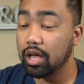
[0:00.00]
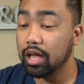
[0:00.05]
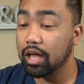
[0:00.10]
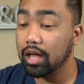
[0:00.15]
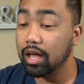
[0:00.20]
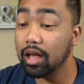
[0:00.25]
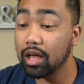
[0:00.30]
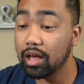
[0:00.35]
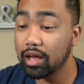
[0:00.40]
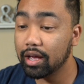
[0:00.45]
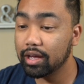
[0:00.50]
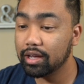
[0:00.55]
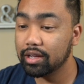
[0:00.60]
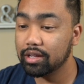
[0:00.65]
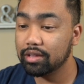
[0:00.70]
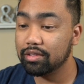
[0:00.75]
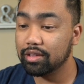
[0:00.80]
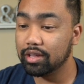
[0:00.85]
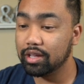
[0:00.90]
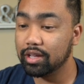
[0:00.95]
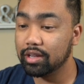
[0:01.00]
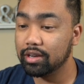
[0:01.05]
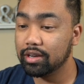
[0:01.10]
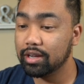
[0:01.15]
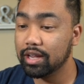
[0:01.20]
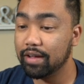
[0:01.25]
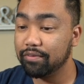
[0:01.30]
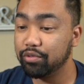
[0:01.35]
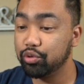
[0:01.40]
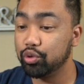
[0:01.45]
I then
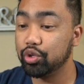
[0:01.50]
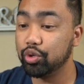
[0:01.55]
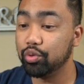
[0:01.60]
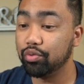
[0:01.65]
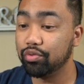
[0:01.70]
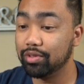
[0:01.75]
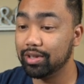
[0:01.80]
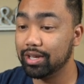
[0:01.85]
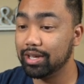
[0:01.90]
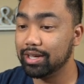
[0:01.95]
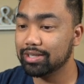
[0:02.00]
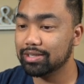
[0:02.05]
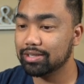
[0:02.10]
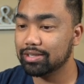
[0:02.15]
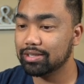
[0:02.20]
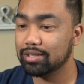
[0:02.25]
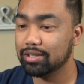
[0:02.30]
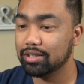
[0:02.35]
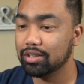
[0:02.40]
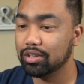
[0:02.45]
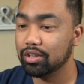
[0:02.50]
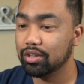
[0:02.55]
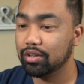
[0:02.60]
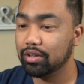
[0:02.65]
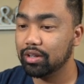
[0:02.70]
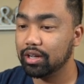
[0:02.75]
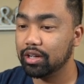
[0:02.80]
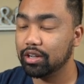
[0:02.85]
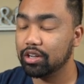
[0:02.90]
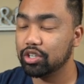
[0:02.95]
have to do this.
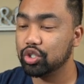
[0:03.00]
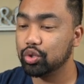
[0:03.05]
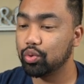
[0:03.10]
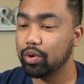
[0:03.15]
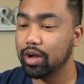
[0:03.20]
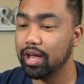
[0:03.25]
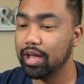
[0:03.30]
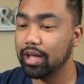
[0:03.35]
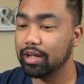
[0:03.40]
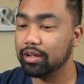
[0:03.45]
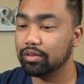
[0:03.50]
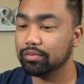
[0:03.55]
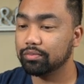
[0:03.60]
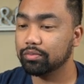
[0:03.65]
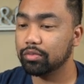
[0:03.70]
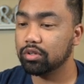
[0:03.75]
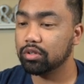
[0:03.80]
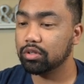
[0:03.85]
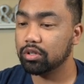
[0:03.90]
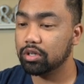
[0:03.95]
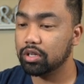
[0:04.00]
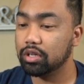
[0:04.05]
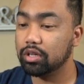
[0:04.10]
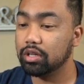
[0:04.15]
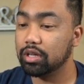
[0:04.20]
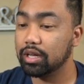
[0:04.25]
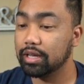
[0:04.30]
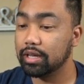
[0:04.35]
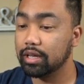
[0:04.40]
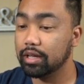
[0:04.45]
I gotta drag,
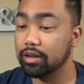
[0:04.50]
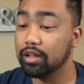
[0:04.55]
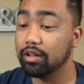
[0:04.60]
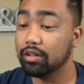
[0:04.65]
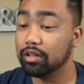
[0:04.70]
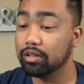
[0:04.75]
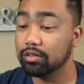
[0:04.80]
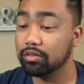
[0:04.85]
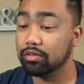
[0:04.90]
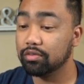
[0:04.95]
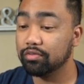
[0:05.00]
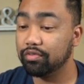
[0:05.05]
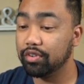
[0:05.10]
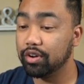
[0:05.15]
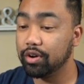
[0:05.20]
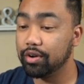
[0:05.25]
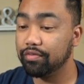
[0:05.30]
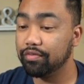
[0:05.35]
again, very